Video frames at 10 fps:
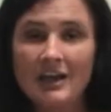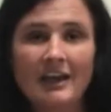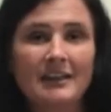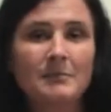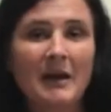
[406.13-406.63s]

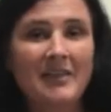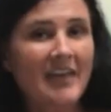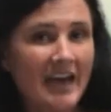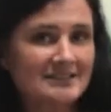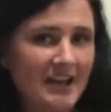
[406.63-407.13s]
And by
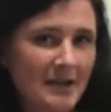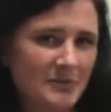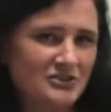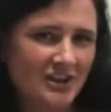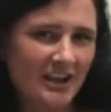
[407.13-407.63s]
that time,
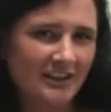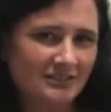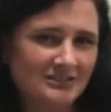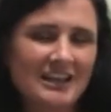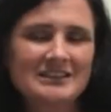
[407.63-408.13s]
the
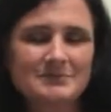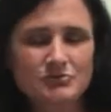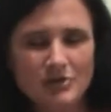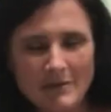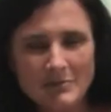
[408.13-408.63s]
child has
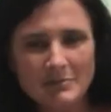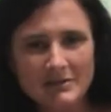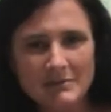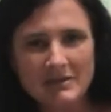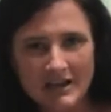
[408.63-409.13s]

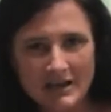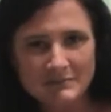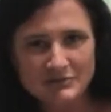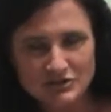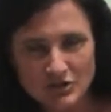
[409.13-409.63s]
probably become